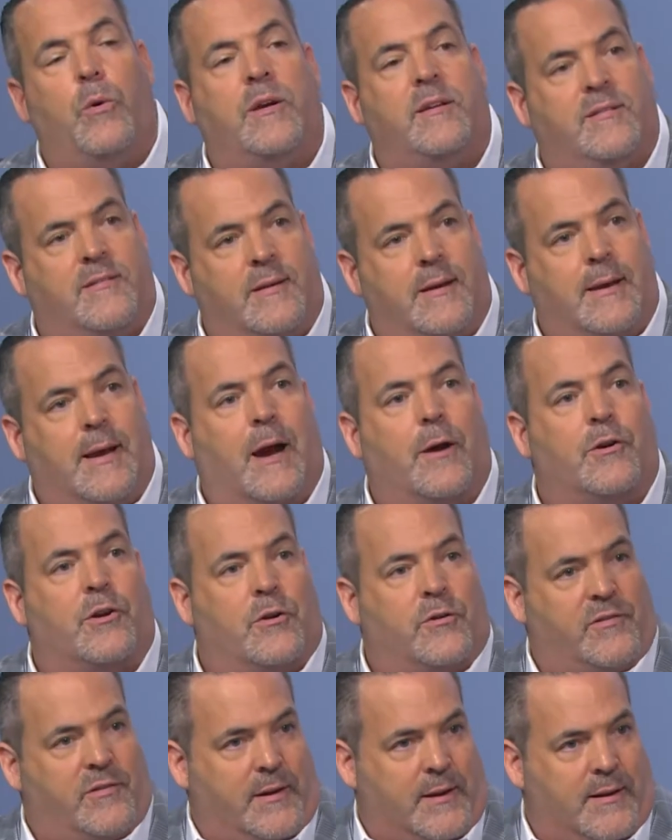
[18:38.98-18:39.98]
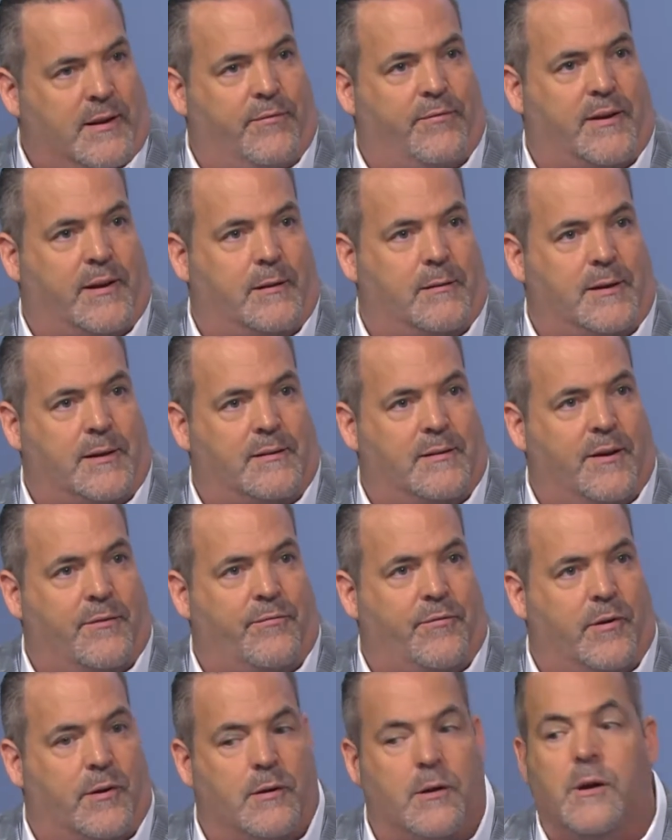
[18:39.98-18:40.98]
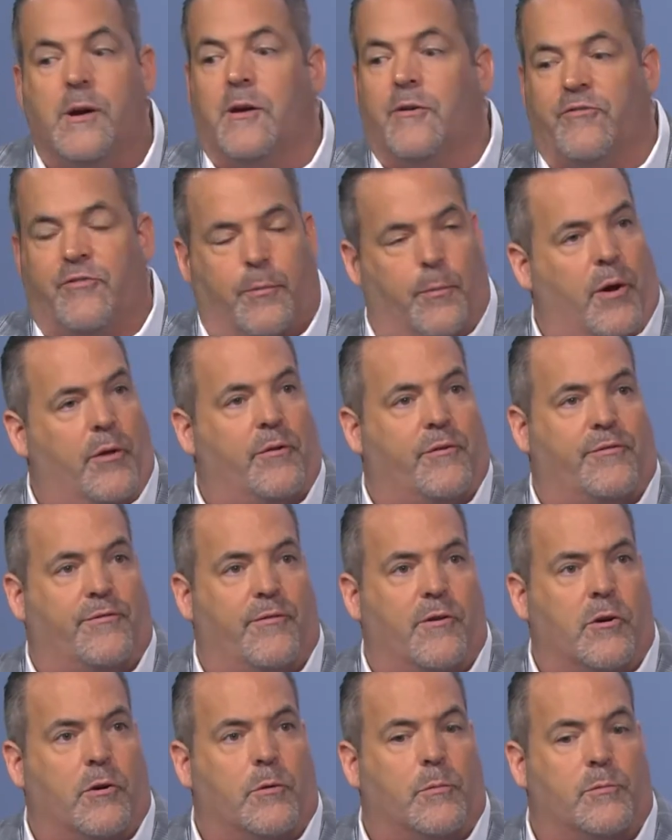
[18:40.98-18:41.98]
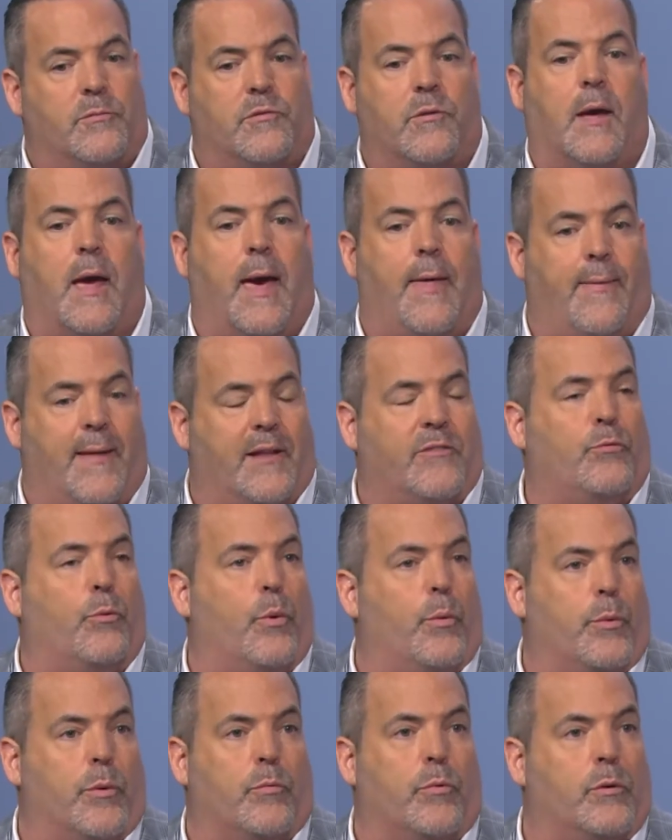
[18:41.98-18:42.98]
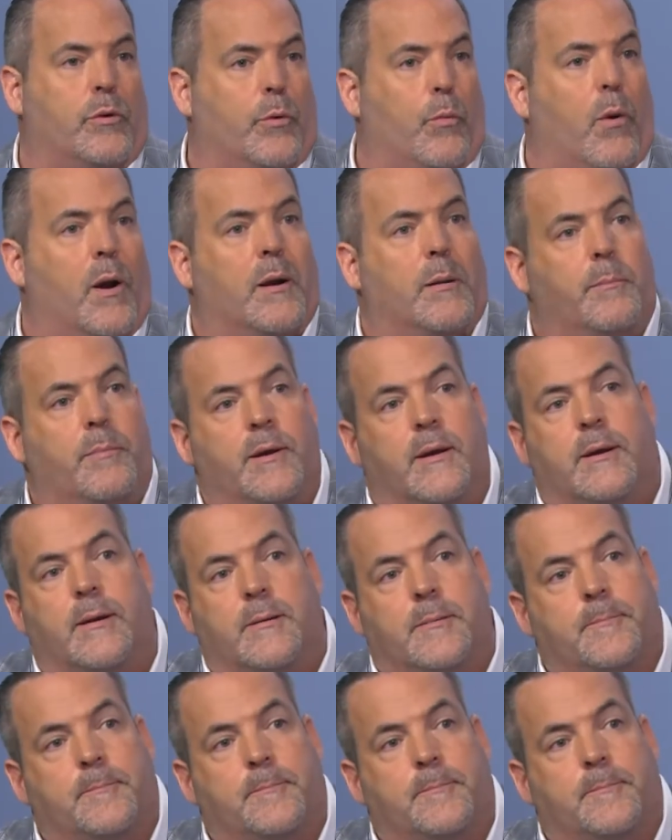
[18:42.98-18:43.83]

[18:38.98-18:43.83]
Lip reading: see how you're significantly different from other firms, and that's what we really want to be.